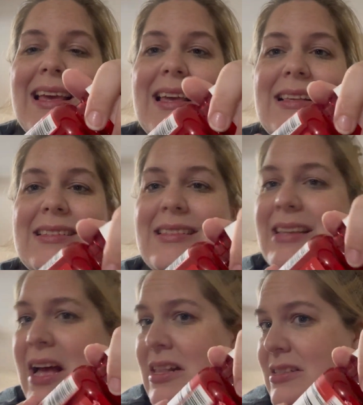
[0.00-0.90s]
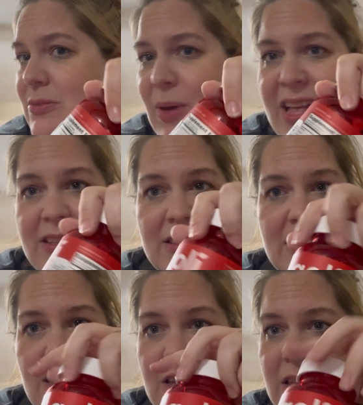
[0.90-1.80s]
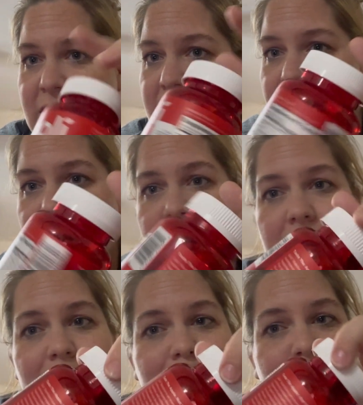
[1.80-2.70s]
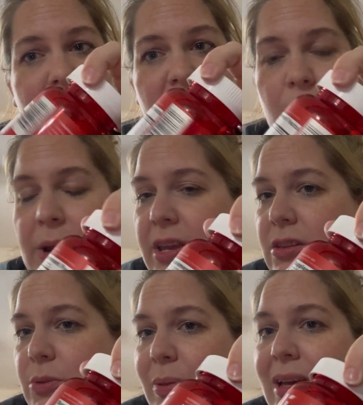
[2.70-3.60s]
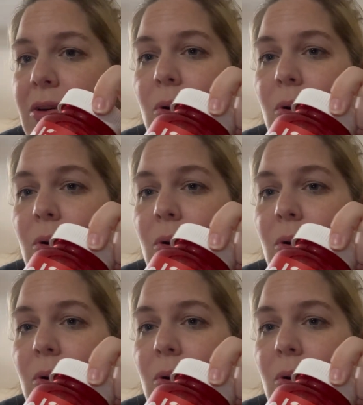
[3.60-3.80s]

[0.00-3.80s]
is not as bad as taking like the regular pill